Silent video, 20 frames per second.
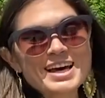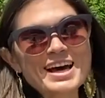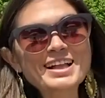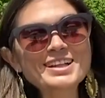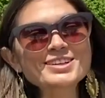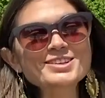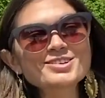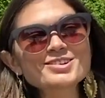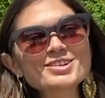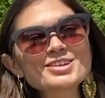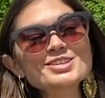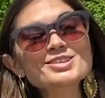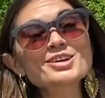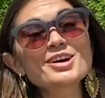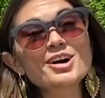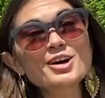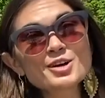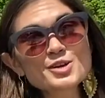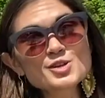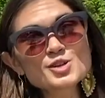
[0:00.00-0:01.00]
Eleanor is
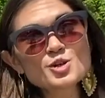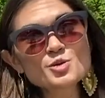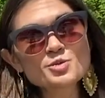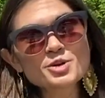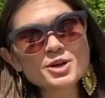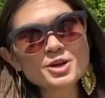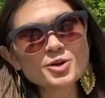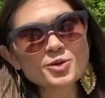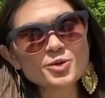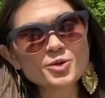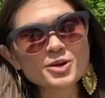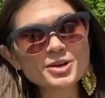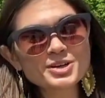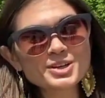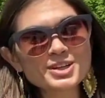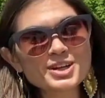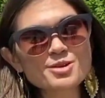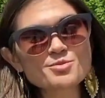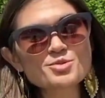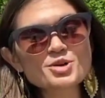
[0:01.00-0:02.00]
also being
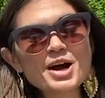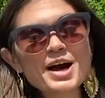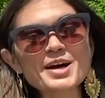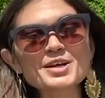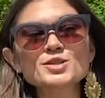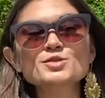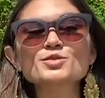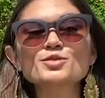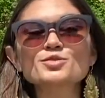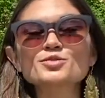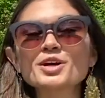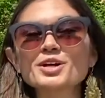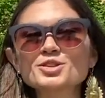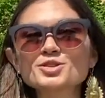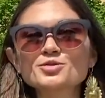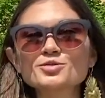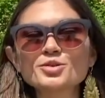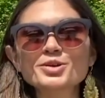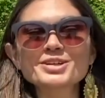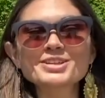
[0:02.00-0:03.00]
awarded a prize for French
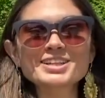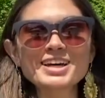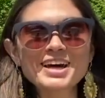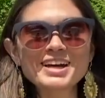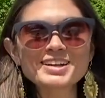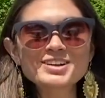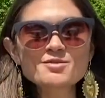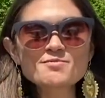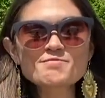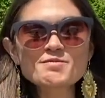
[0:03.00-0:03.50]
410.